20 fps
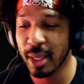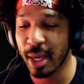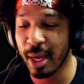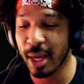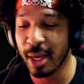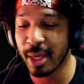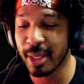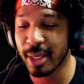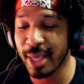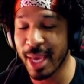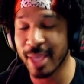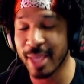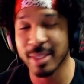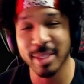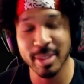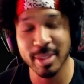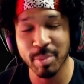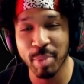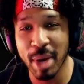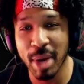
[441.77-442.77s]
Uh,
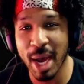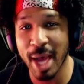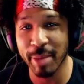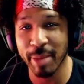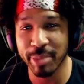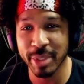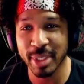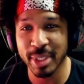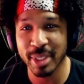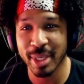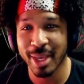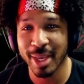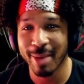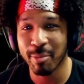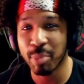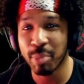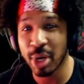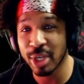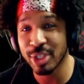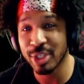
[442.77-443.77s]
yes, pops
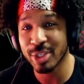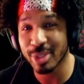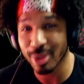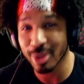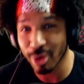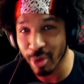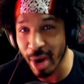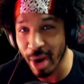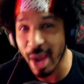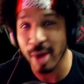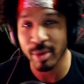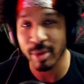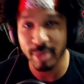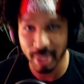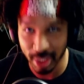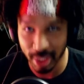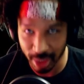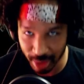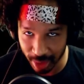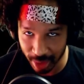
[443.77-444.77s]
punched the
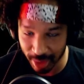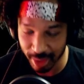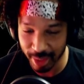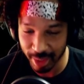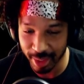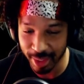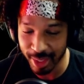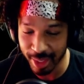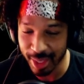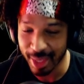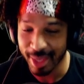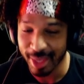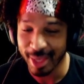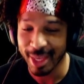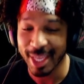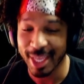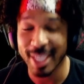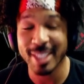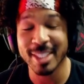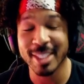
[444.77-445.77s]
ground
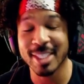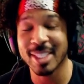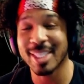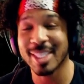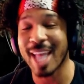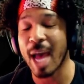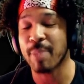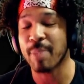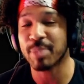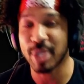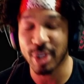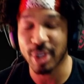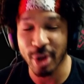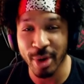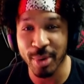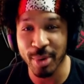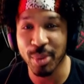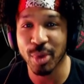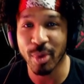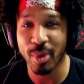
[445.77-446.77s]
and stopped an
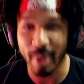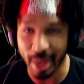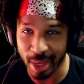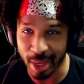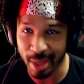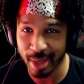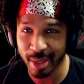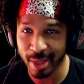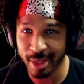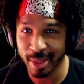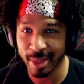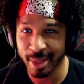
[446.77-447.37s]
earthquake.